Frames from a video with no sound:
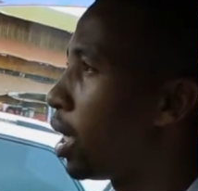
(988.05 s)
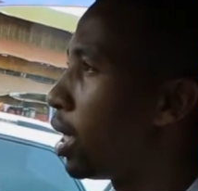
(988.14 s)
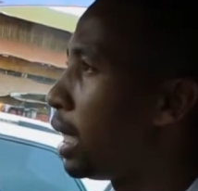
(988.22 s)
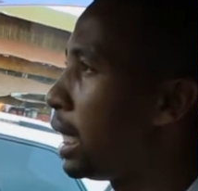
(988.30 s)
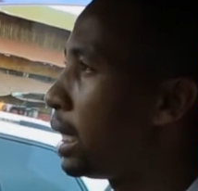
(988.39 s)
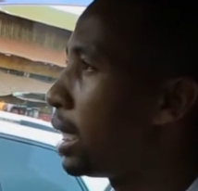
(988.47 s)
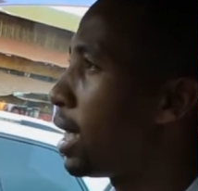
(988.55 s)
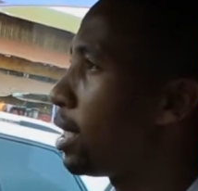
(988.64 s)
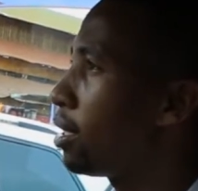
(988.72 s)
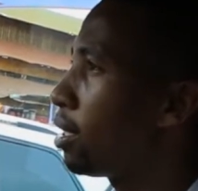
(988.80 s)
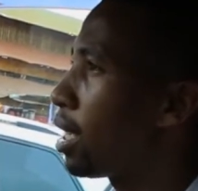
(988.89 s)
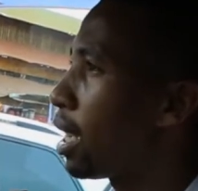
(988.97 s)

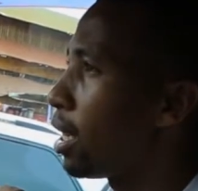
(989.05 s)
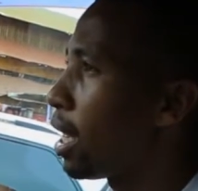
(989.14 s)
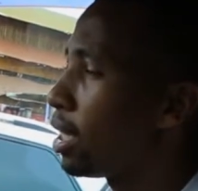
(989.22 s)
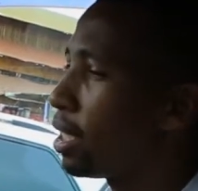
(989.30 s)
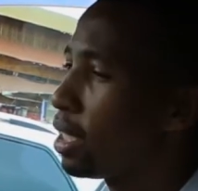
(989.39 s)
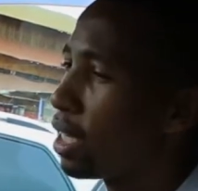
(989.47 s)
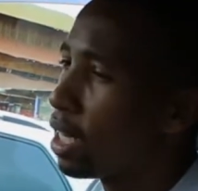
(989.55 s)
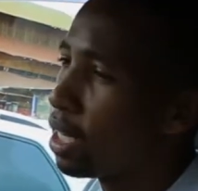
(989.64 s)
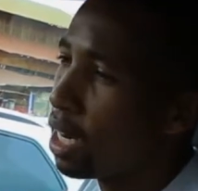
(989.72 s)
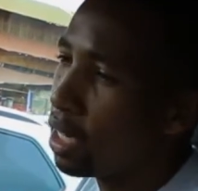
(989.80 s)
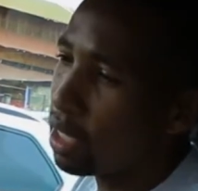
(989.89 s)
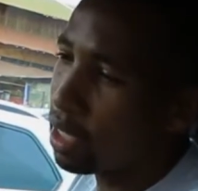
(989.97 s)
liters, and that is a
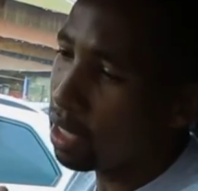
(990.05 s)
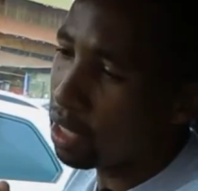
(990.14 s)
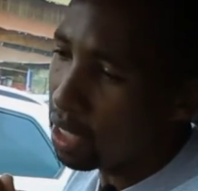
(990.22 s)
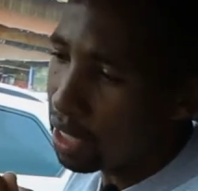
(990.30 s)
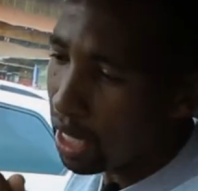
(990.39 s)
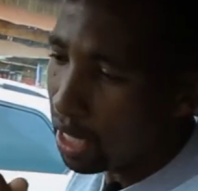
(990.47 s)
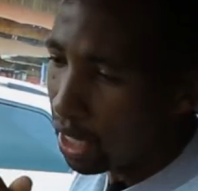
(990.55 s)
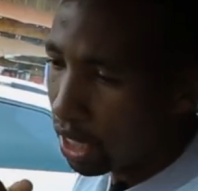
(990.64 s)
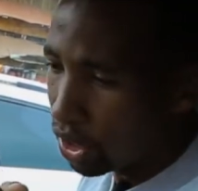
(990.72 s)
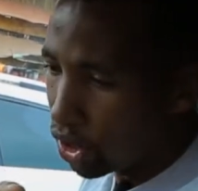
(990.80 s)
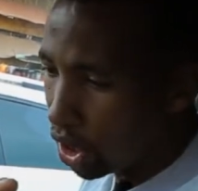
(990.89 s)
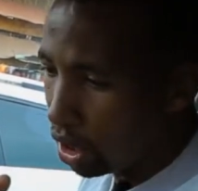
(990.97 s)
diesel
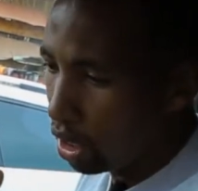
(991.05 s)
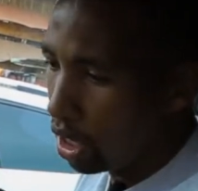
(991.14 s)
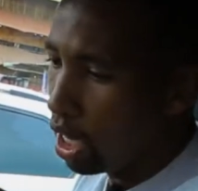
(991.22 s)
engine.